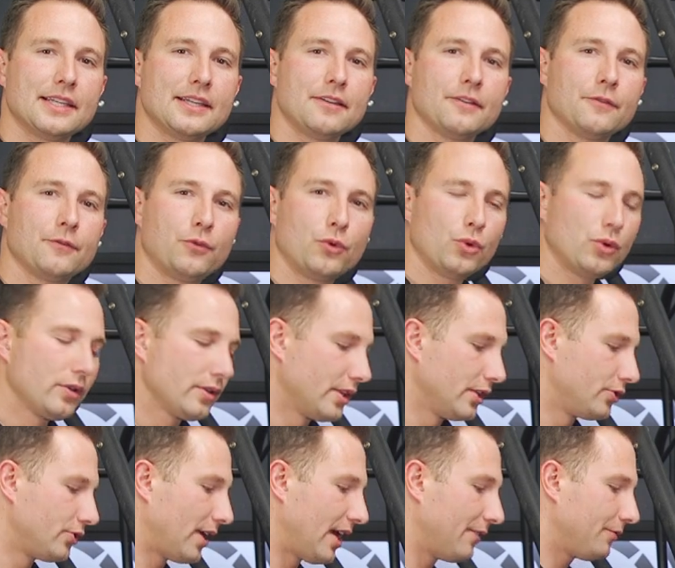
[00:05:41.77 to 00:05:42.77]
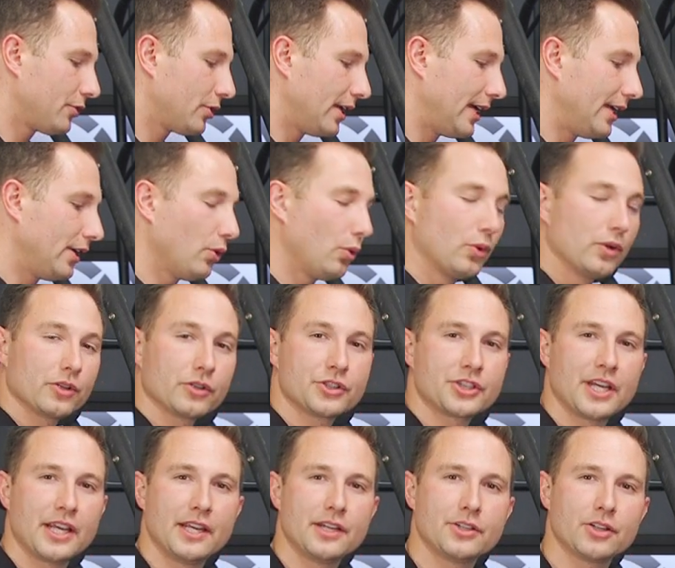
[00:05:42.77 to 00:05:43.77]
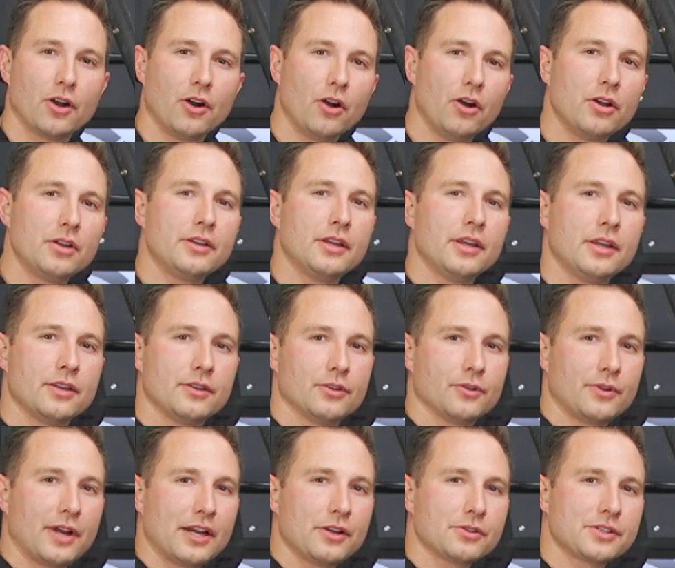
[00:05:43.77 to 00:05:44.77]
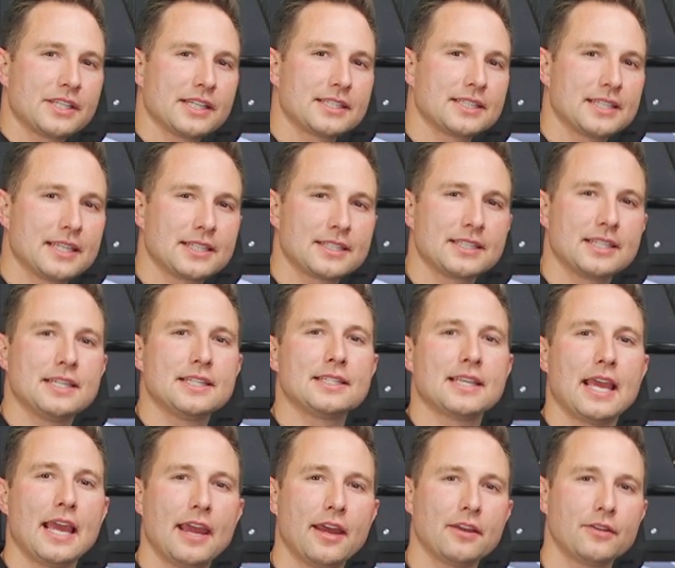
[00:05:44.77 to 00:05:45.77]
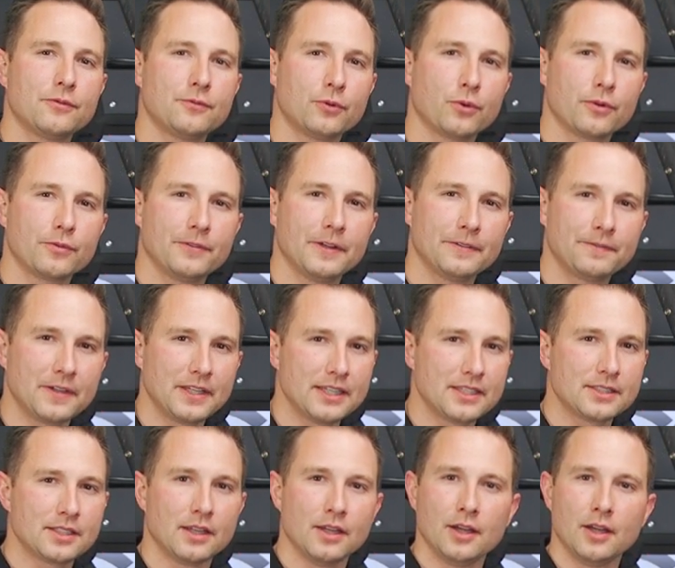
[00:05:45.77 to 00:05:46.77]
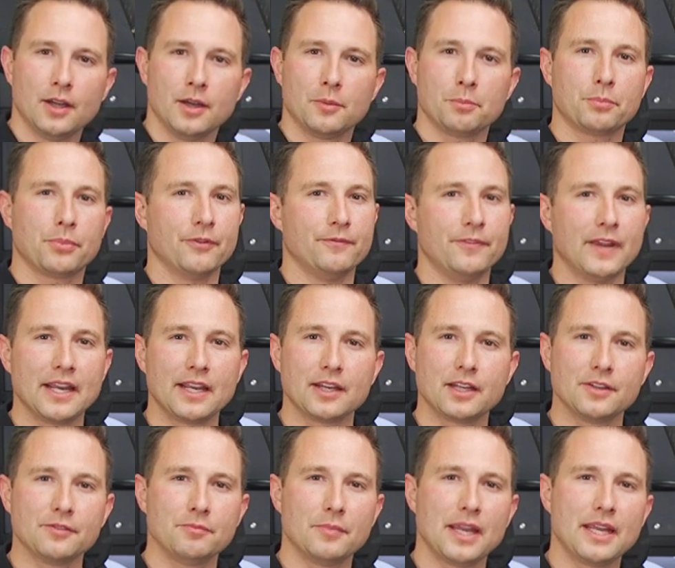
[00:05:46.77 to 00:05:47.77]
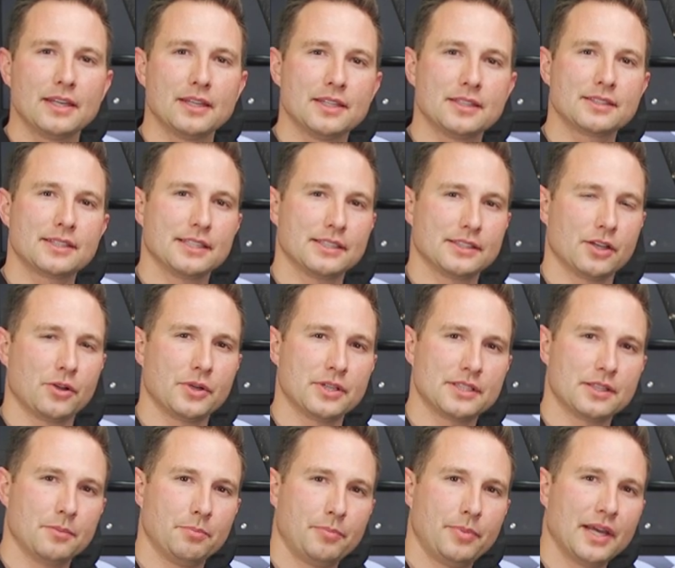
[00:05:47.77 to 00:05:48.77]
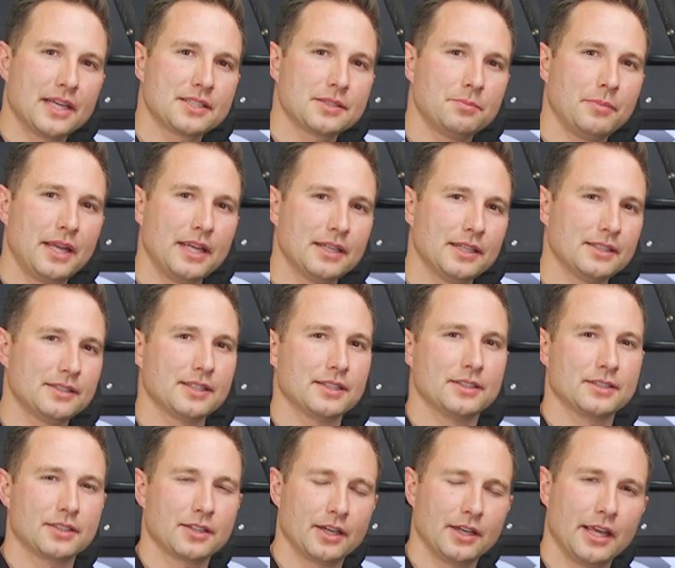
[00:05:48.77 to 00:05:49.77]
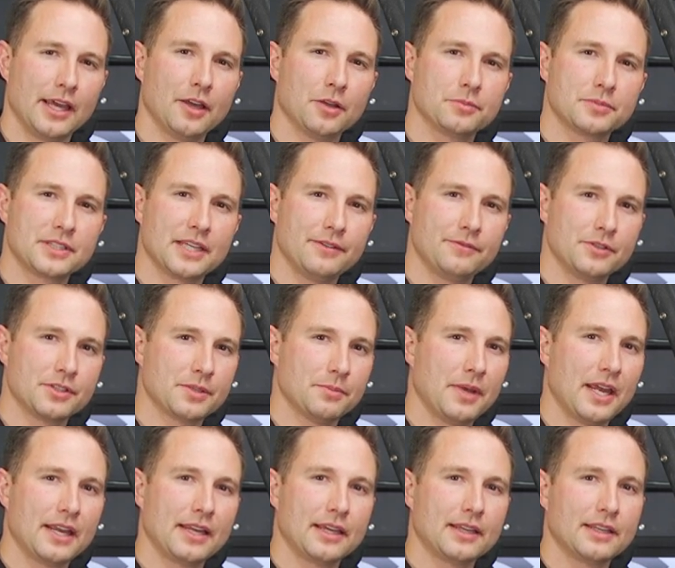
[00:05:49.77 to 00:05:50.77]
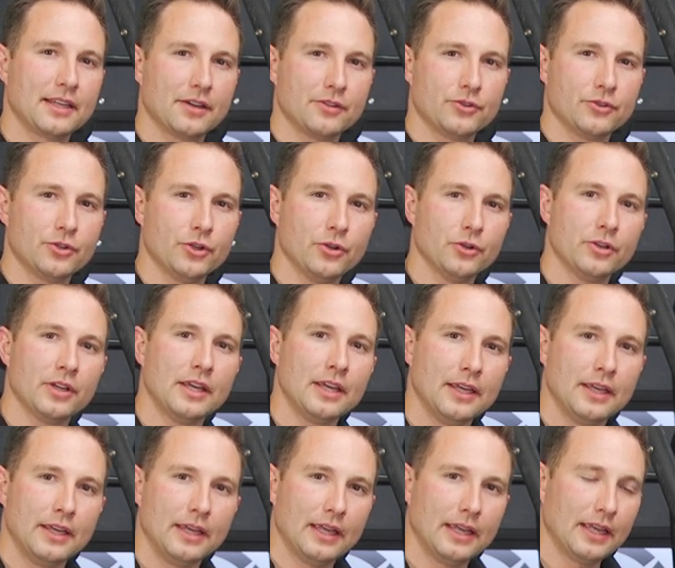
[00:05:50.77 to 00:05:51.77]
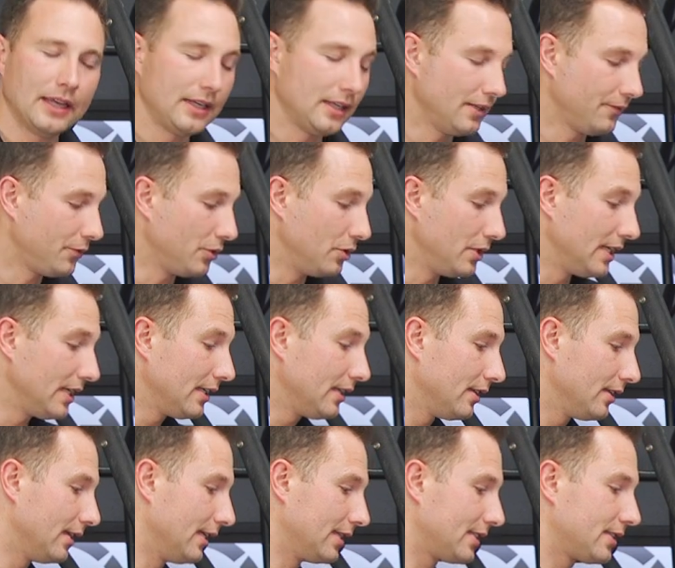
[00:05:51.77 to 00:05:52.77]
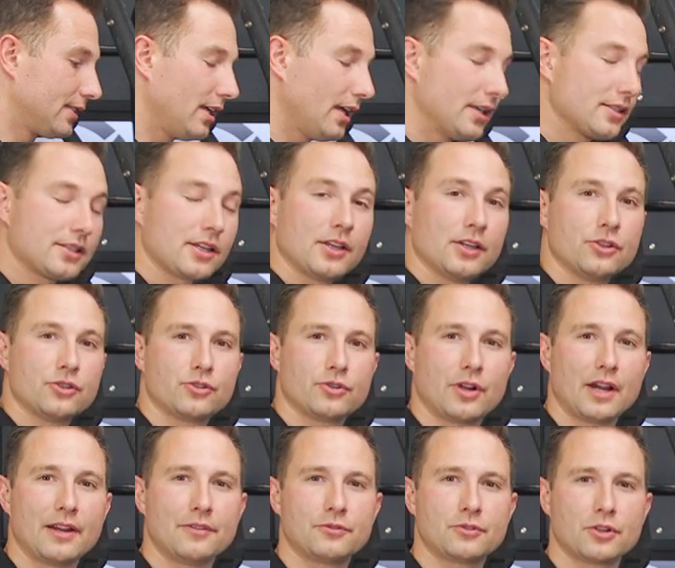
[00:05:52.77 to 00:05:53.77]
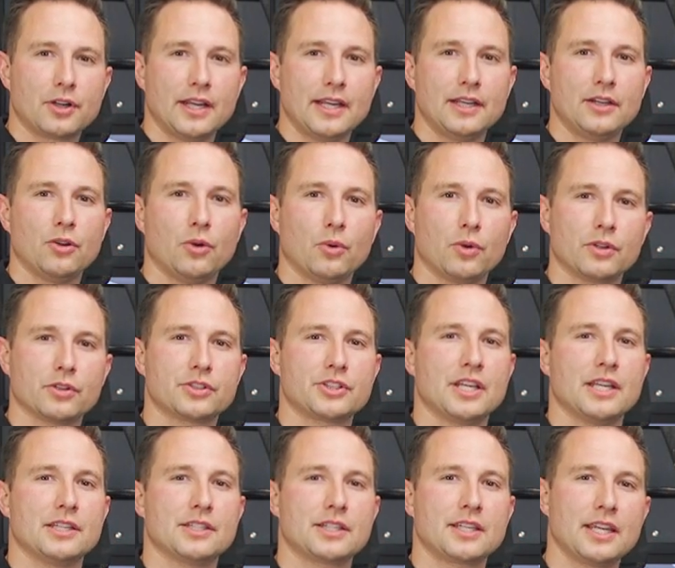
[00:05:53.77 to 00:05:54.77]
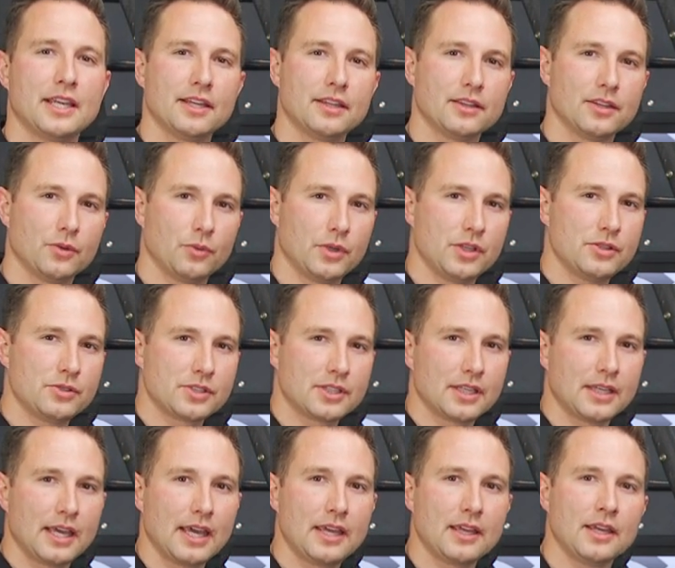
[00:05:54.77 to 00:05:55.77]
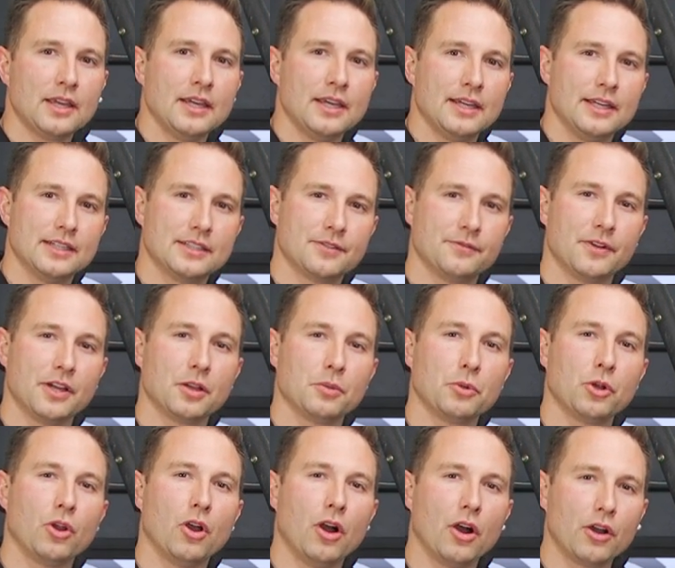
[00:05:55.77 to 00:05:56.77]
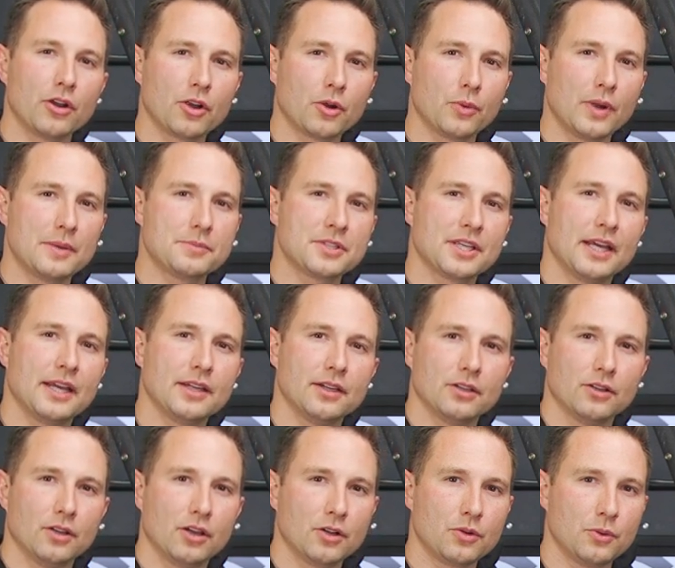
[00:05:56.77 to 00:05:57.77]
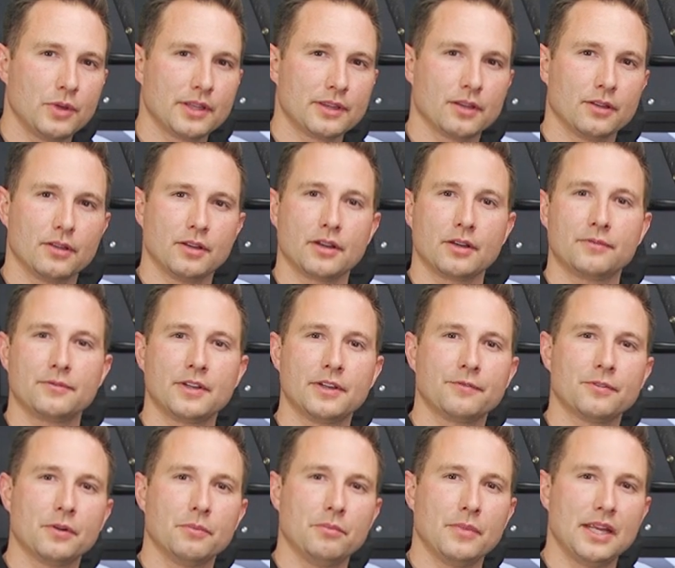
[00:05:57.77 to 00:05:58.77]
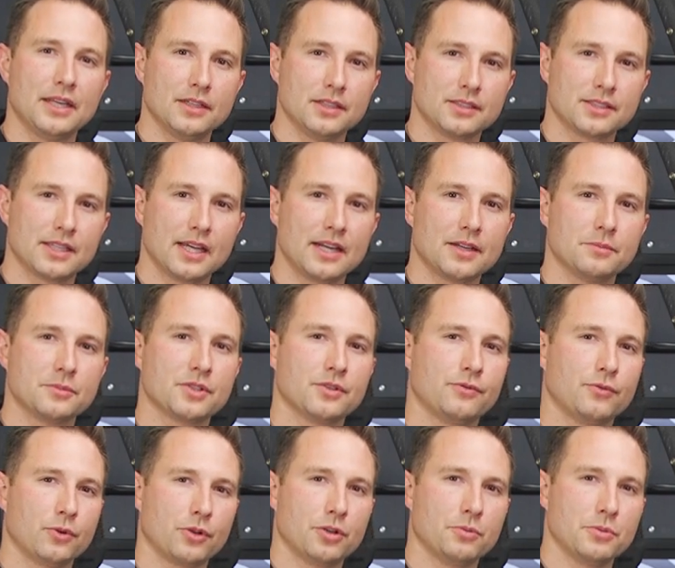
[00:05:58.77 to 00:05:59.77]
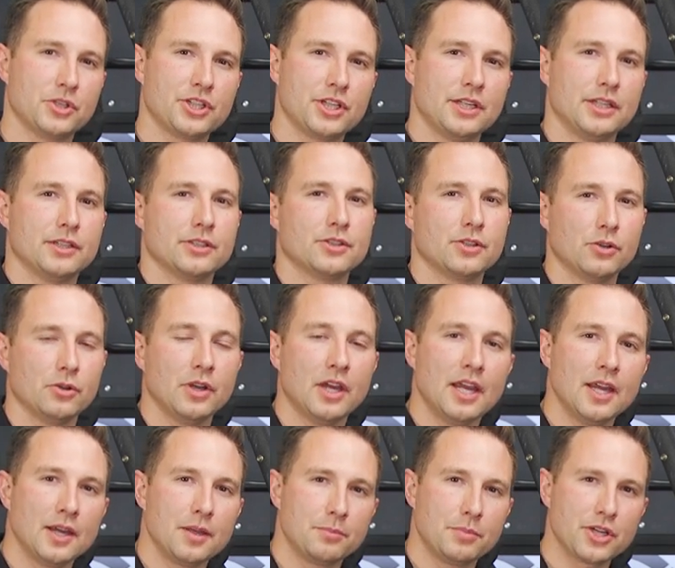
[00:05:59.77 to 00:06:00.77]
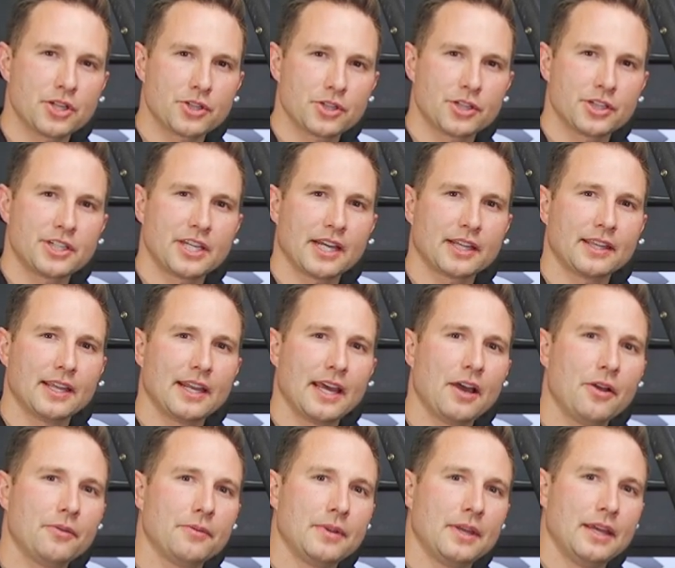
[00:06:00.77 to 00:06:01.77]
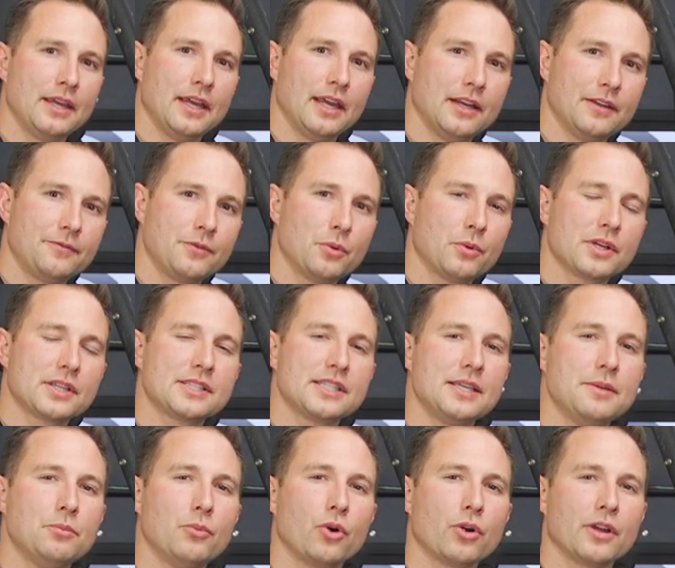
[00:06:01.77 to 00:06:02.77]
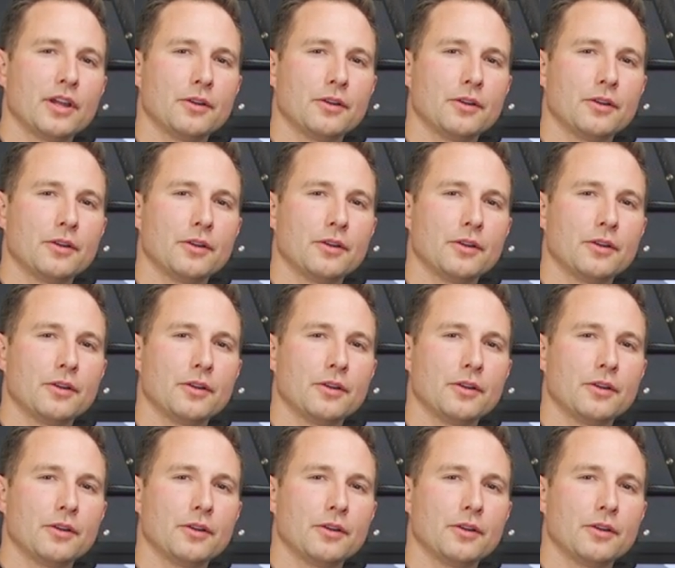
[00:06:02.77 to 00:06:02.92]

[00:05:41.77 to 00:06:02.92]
it for the drivetrain oil change on the Rhino 660s and 450s. Preventative maintenance is always the best maintenance. It's going to help save you some headache down the road. And if you need this Tusk drivetrain oil change kit that we used today, it's available on our website along with a lot of different maintenance items for your machine. So be sure to check that out. And if you want to see more